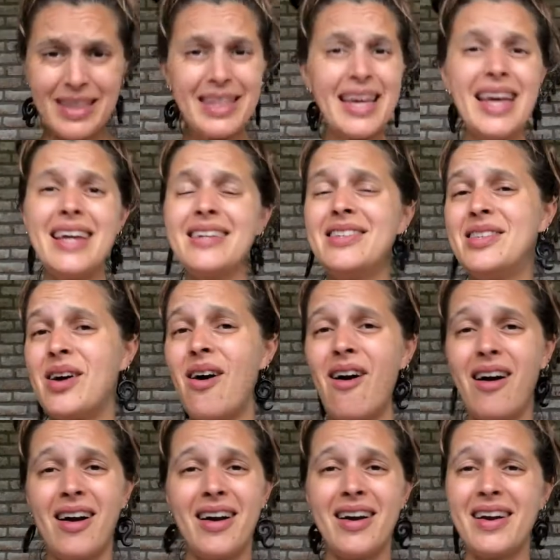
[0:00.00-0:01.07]
kids
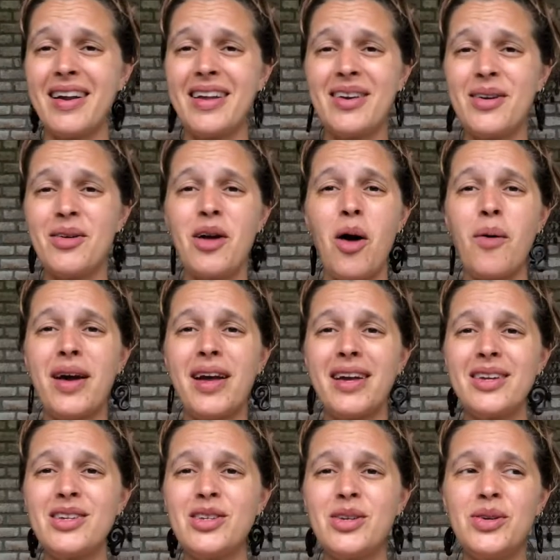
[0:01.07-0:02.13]
are, you know, going
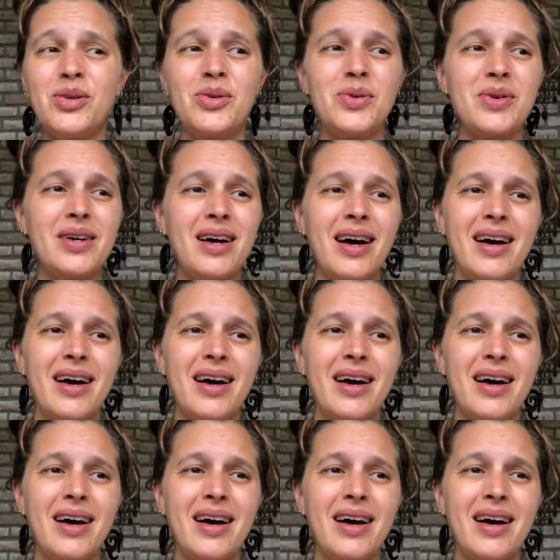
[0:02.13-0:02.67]
to